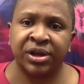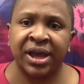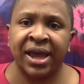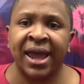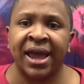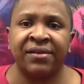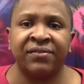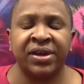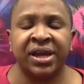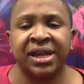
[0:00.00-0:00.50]
You
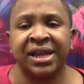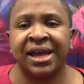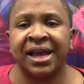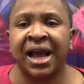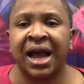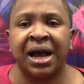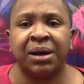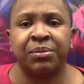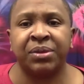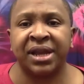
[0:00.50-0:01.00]
have any
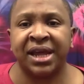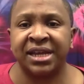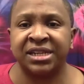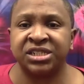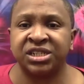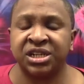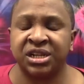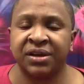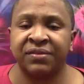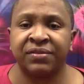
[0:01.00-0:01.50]

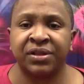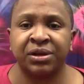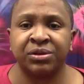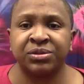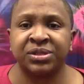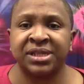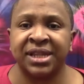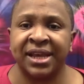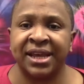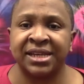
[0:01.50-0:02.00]
combination of
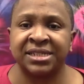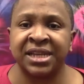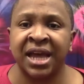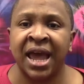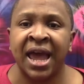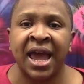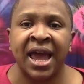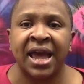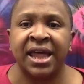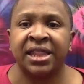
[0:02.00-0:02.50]
those things.
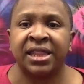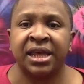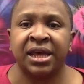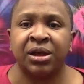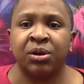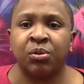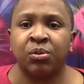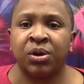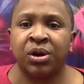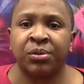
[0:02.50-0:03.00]
And
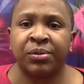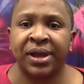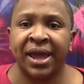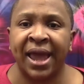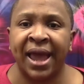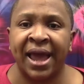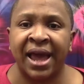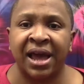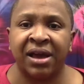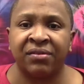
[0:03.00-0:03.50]
then what we
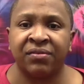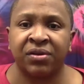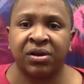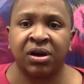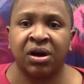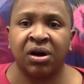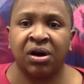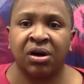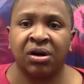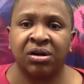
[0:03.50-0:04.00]
have are
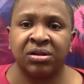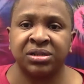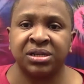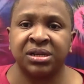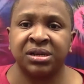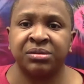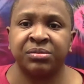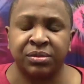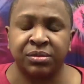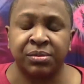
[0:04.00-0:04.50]
called
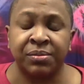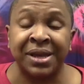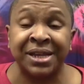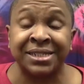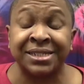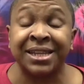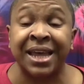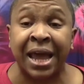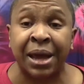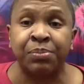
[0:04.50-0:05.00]

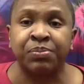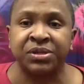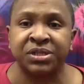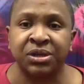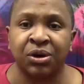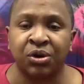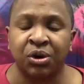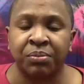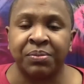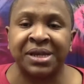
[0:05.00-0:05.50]
mixed
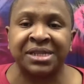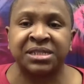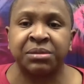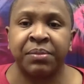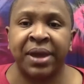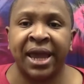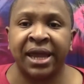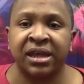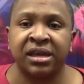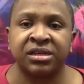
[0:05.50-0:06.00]
episode, or mixed
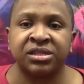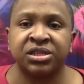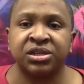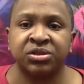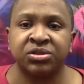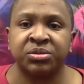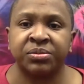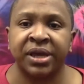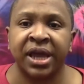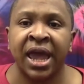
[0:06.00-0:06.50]
mania,
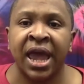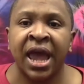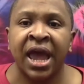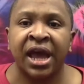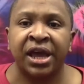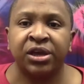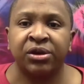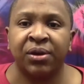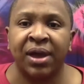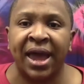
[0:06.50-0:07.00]
excuse me.
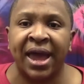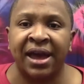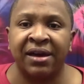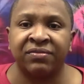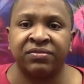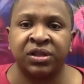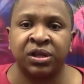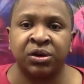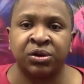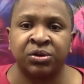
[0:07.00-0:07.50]
You
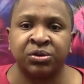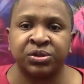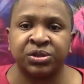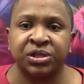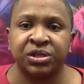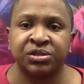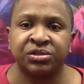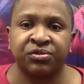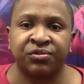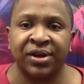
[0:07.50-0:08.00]
have
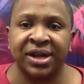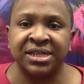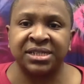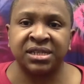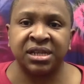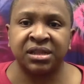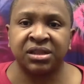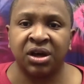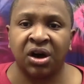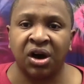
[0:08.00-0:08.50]
those
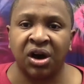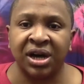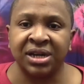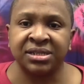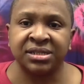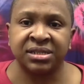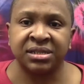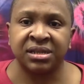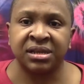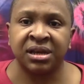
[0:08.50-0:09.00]
racing
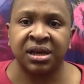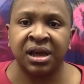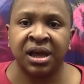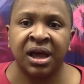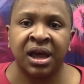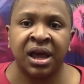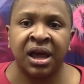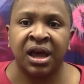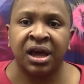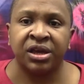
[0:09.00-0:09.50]
thoughts.
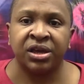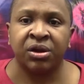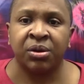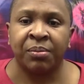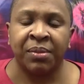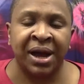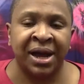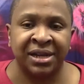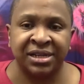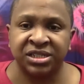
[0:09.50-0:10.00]
Your
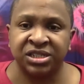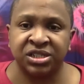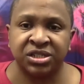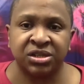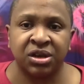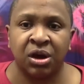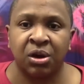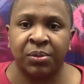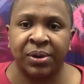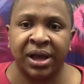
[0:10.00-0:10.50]
mind is
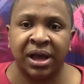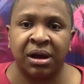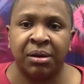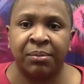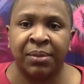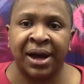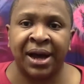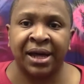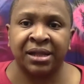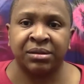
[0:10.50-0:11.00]
just going a
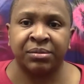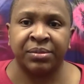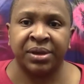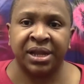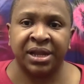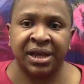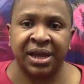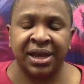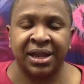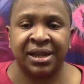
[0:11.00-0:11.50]
mile a
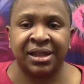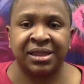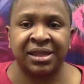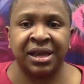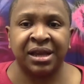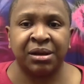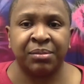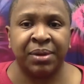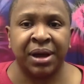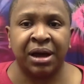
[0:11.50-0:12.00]
minute. And the
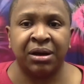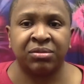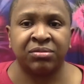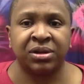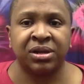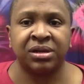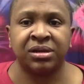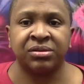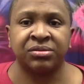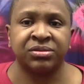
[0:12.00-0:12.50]
thing
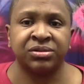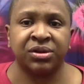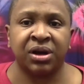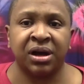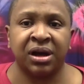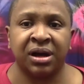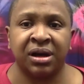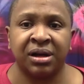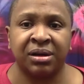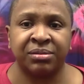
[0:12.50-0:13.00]
about
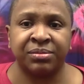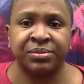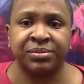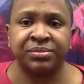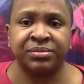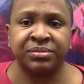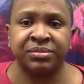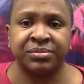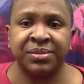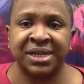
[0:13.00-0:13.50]

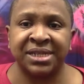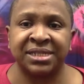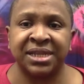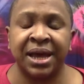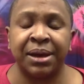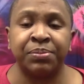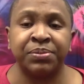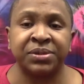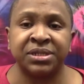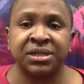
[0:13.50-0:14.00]
mixed
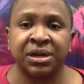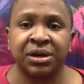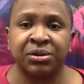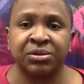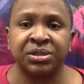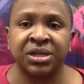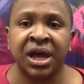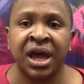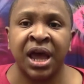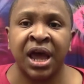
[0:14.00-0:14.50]

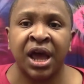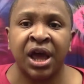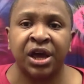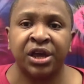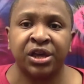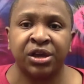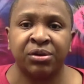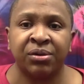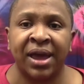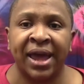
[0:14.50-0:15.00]
episodes,
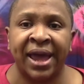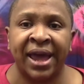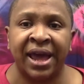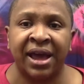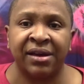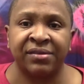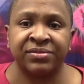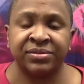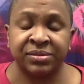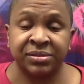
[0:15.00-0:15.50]
you
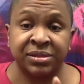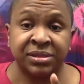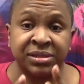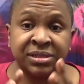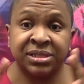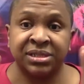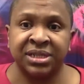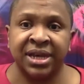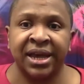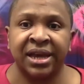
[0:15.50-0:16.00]
have,
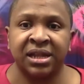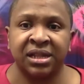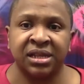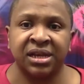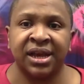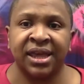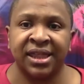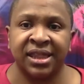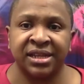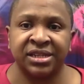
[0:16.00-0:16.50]
take a
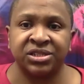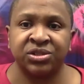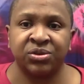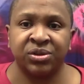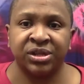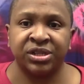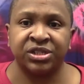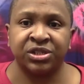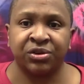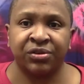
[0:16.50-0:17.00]
look at this
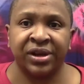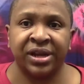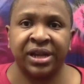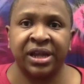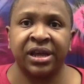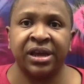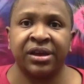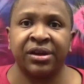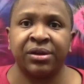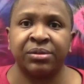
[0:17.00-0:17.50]
on the screen
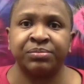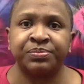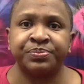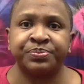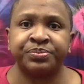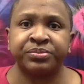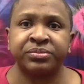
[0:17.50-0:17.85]
here.